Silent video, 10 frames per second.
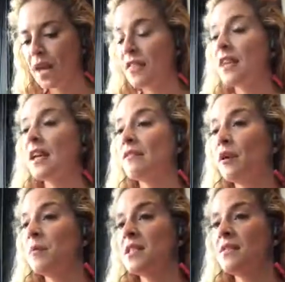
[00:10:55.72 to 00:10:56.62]
I think in
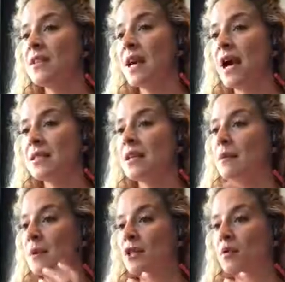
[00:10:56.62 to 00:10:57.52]
film and TV, the acting
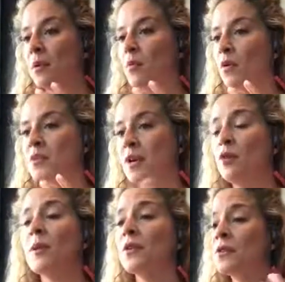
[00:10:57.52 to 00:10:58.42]
can be a little bit more
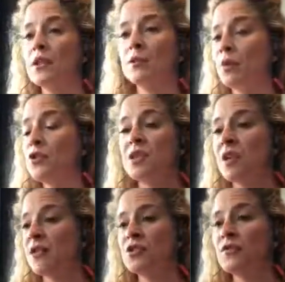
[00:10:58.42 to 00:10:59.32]
subtle, but you're still approaching
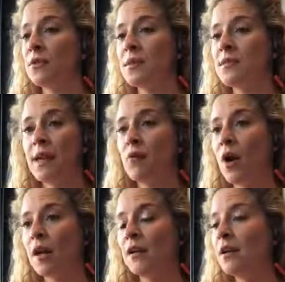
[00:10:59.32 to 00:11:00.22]
the audition from the same
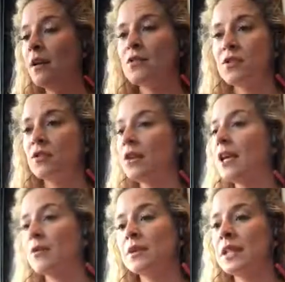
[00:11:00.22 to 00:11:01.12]
way. You're still
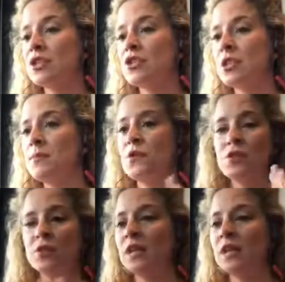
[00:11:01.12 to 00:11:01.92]
looking at relationships, you're still